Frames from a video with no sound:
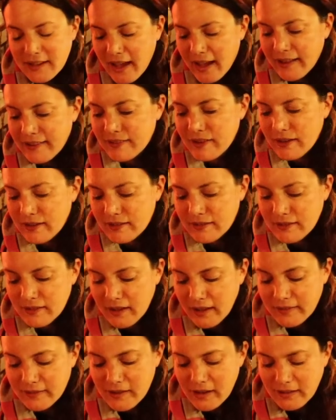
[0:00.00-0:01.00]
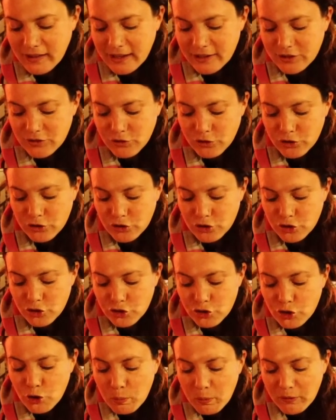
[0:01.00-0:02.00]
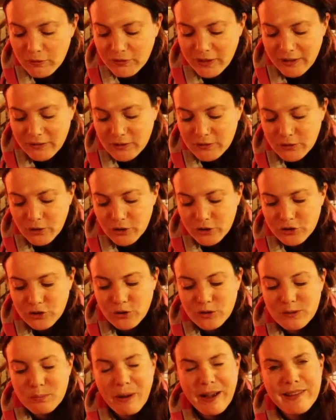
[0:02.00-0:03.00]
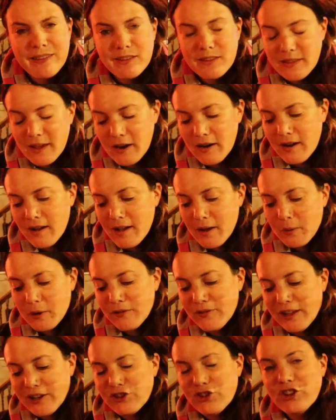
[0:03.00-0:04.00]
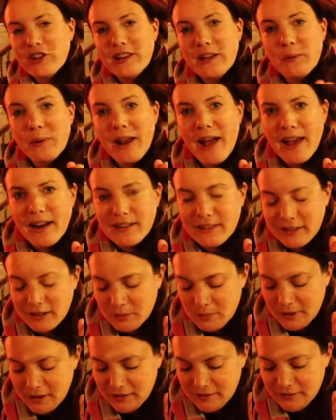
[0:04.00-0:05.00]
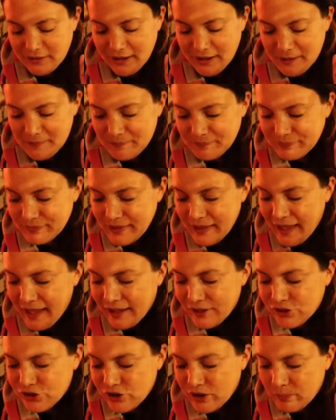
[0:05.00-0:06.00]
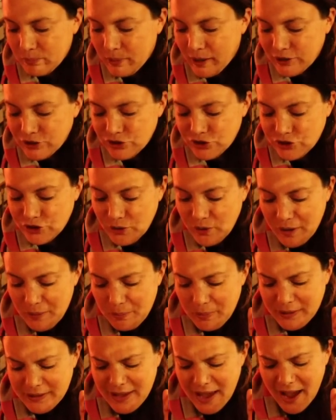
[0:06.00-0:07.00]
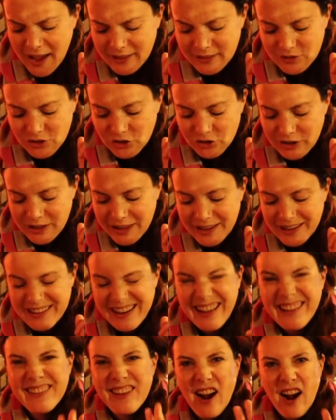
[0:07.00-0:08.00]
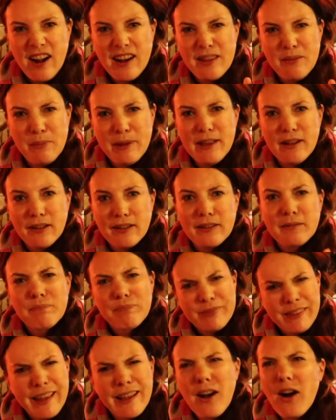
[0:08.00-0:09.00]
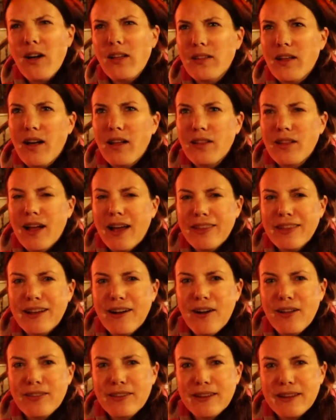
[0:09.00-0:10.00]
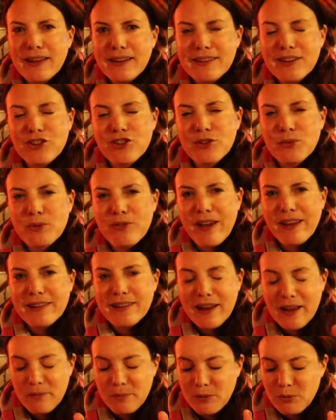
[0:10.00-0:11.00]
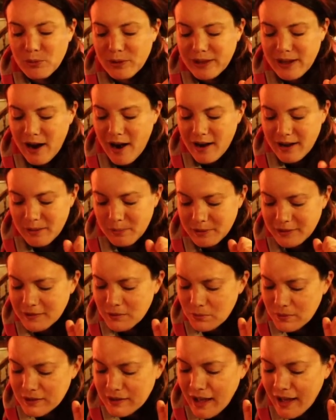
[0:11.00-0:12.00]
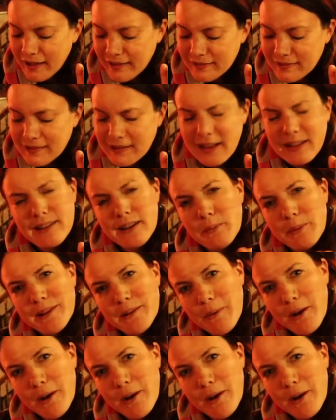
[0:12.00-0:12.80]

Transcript: yeah. Because it's not like super flavorful. There's no spice in there. I wonder if that chili would add a little bit of extra punch to it, but yeah, it's just like a nice hearty meal. Like I think all the dishes we've had today have been really hearty, but this one, yeah, is a little bit